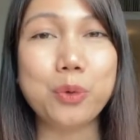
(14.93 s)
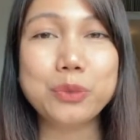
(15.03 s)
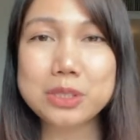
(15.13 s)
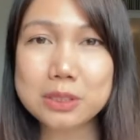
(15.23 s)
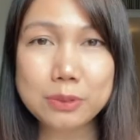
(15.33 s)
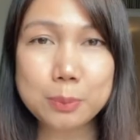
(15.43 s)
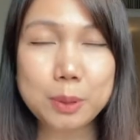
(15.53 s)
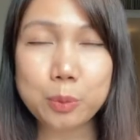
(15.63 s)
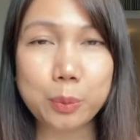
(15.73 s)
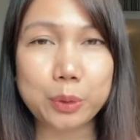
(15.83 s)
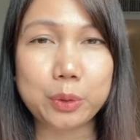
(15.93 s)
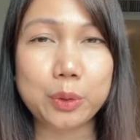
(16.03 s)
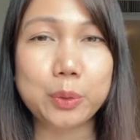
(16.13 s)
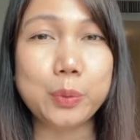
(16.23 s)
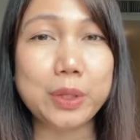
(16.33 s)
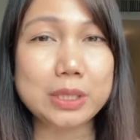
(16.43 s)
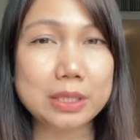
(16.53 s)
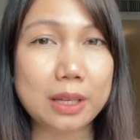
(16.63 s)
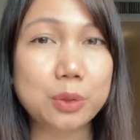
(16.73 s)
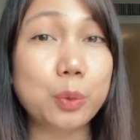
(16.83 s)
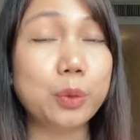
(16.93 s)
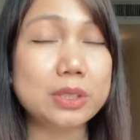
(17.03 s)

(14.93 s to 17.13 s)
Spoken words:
overseas Filipino worker who intend or